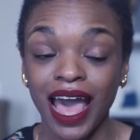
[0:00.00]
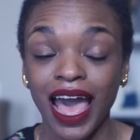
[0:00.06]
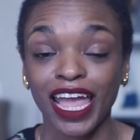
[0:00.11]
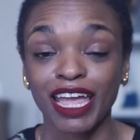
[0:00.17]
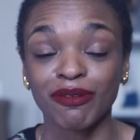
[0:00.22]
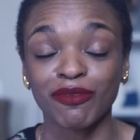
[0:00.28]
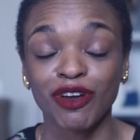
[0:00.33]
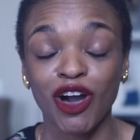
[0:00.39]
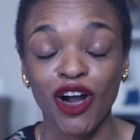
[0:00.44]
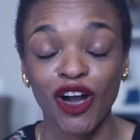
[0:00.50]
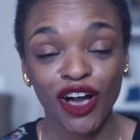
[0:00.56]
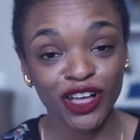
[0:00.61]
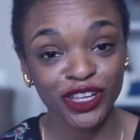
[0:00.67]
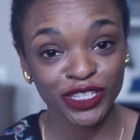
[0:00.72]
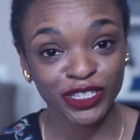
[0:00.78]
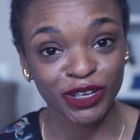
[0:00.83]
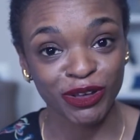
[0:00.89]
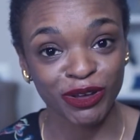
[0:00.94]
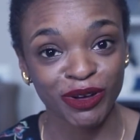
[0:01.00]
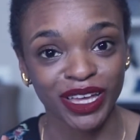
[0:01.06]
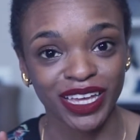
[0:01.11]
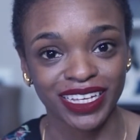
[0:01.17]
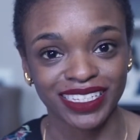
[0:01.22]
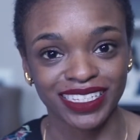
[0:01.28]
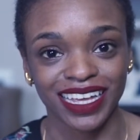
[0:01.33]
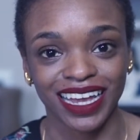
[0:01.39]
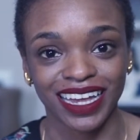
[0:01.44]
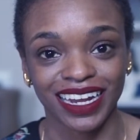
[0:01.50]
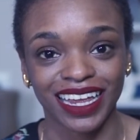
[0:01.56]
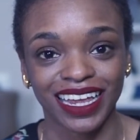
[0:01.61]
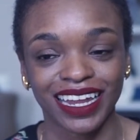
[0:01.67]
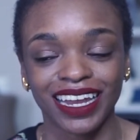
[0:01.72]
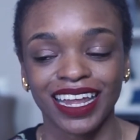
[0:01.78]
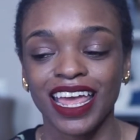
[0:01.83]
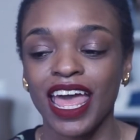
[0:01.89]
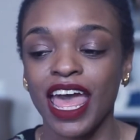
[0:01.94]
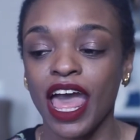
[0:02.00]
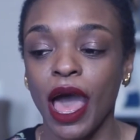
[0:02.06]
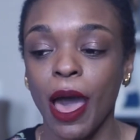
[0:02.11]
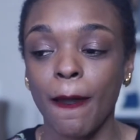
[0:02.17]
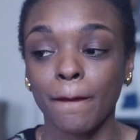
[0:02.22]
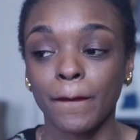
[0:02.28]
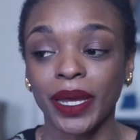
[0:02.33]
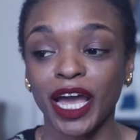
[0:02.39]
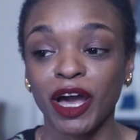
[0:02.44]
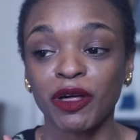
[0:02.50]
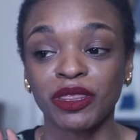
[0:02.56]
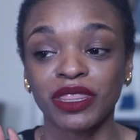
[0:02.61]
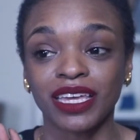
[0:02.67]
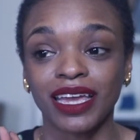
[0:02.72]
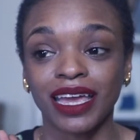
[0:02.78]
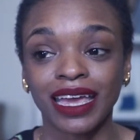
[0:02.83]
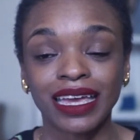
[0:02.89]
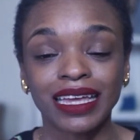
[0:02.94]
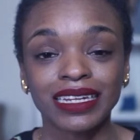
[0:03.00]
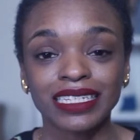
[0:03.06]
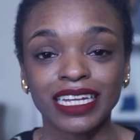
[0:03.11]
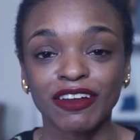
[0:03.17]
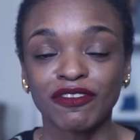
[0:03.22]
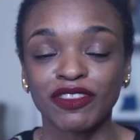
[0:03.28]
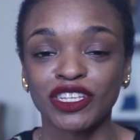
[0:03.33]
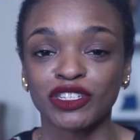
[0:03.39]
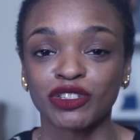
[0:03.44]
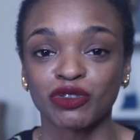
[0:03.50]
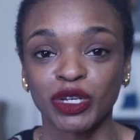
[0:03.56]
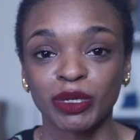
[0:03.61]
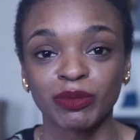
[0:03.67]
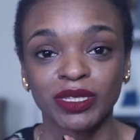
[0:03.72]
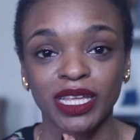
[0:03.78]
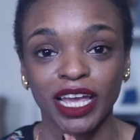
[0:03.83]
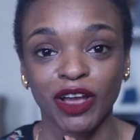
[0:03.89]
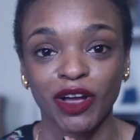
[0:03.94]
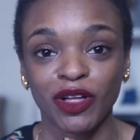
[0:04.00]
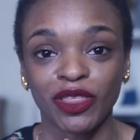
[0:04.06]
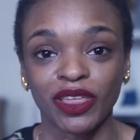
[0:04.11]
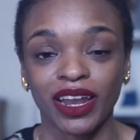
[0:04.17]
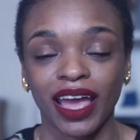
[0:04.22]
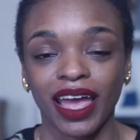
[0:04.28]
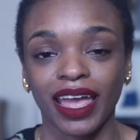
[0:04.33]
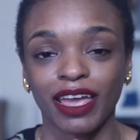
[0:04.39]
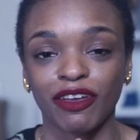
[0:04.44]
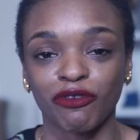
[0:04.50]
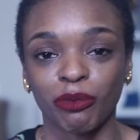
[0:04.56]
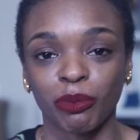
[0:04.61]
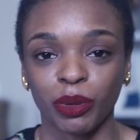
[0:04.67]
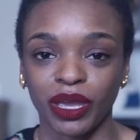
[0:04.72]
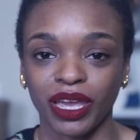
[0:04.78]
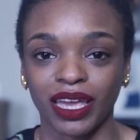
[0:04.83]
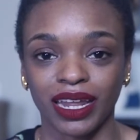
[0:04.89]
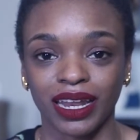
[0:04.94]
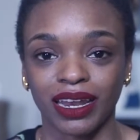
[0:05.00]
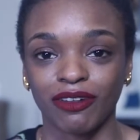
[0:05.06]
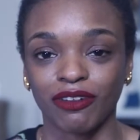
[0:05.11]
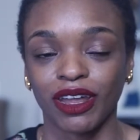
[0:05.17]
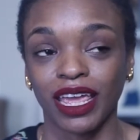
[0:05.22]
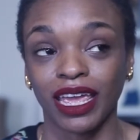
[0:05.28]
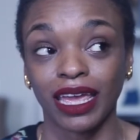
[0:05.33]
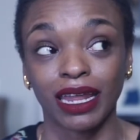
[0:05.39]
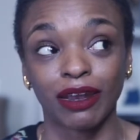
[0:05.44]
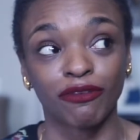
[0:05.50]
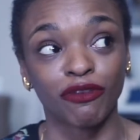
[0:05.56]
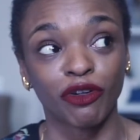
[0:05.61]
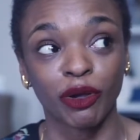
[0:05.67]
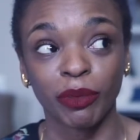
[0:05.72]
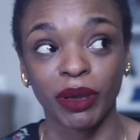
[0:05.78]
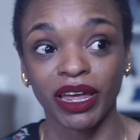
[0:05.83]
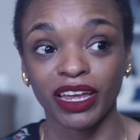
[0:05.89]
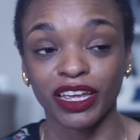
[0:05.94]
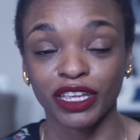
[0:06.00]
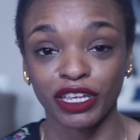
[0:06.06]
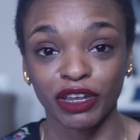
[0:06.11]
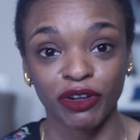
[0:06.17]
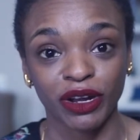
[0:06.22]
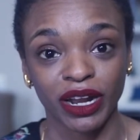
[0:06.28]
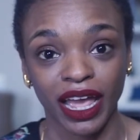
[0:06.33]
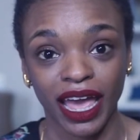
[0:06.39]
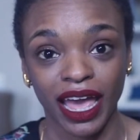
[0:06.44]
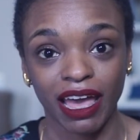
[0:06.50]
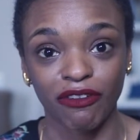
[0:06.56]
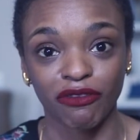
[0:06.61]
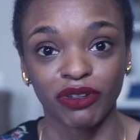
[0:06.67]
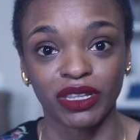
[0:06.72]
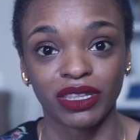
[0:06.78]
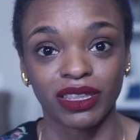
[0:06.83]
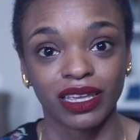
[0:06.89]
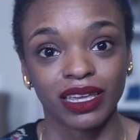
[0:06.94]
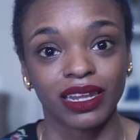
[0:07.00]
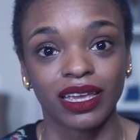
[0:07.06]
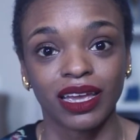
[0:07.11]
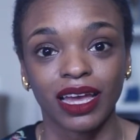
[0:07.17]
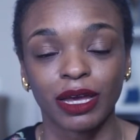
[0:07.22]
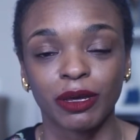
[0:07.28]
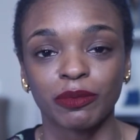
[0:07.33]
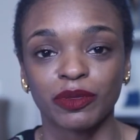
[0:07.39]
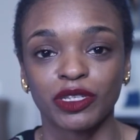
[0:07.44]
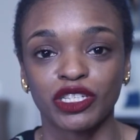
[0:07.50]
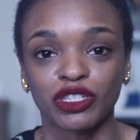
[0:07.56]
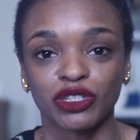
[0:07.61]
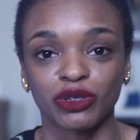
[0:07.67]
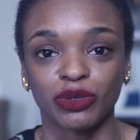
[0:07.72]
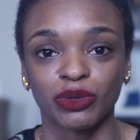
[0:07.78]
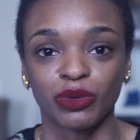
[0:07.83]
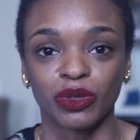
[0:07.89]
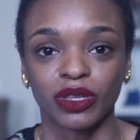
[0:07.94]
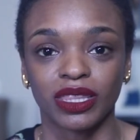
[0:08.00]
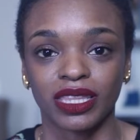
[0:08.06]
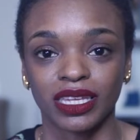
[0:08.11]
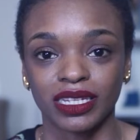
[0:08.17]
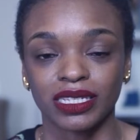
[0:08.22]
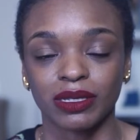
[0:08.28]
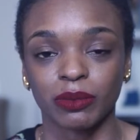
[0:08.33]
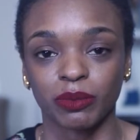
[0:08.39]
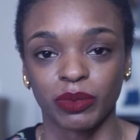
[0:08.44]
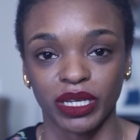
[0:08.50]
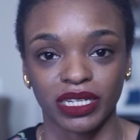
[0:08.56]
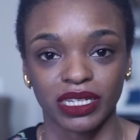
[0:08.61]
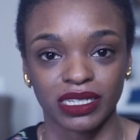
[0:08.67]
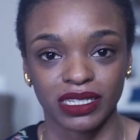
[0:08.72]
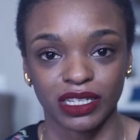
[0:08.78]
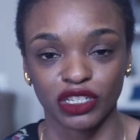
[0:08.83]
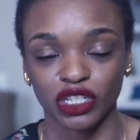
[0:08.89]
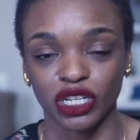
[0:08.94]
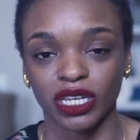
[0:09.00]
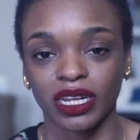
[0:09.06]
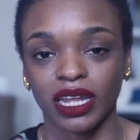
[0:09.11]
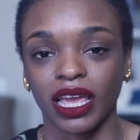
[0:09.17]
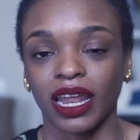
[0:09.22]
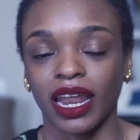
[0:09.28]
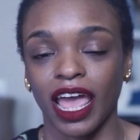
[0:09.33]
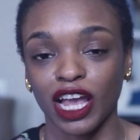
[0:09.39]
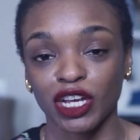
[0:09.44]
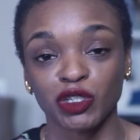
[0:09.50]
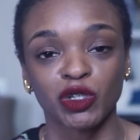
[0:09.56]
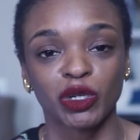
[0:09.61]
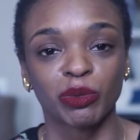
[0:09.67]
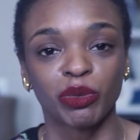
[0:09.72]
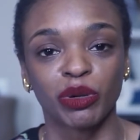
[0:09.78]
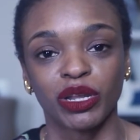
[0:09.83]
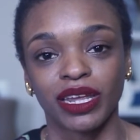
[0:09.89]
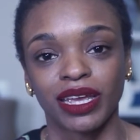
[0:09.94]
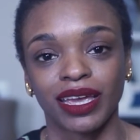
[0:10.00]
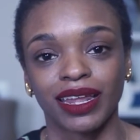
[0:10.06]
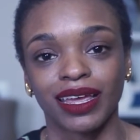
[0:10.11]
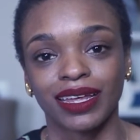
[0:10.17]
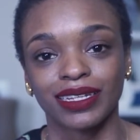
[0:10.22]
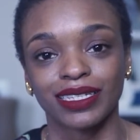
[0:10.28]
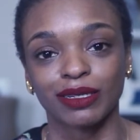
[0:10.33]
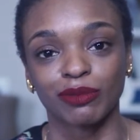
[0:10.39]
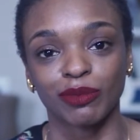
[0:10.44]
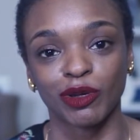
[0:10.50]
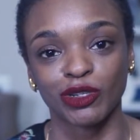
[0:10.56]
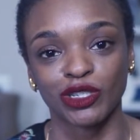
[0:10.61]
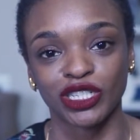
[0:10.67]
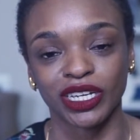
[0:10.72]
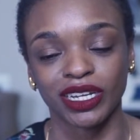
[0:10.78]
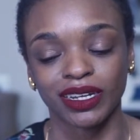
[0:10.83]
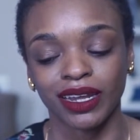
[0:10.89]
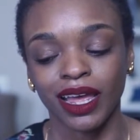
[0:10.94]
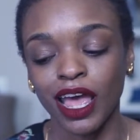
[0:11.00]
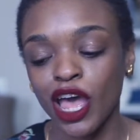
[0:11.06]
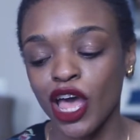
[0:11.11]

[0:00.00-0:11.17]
I am also excited about the end of this dream cycle that I have been in for about a year and a half leading up to this big decision and actually putting it into motion.